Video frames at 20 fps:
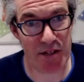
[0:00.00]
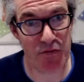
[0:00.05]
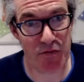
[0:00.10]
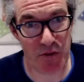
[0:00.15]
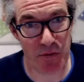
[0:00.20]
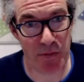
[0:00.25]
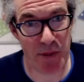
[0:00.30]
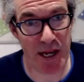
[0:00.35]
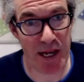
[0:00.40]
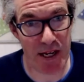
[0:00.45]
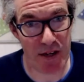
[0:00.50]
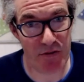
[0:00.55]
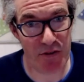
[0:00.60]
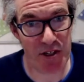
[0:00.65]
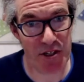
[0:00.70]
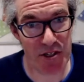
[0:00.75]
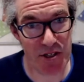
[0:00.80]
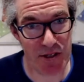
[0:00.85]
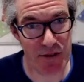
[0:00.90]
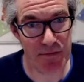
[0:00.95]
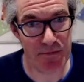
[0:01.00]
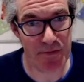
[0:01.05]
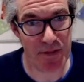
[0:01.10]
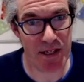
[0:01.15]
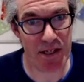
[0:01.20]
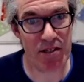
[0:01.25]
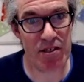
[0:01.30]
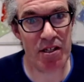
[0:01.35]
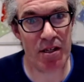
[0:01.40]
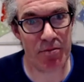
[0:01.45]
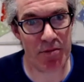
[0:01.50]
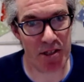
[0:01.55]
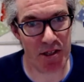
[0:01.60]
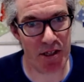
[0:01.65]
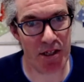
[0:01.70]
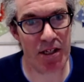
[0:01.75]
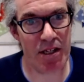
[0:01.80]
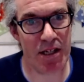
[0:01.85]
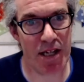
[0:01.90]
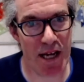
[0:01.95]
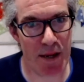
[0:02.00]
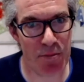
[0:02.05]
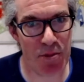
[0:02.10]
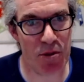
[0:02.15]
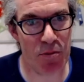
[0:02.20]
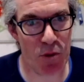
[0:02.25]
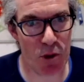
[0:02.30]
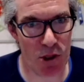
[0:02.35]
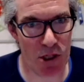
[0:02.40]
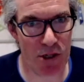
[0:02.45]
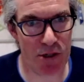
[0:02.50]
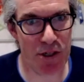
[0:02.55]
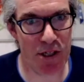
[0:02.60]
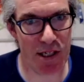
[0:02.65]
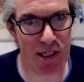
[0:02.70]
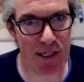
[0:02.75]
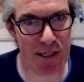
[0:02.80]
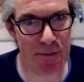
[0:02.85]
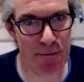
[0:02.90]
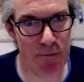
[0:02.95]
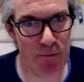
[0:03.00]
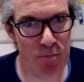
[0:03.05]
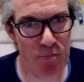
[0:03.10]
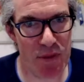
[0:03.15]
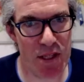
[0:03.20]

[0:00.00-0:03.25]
different behaviors is something that can happen more locally.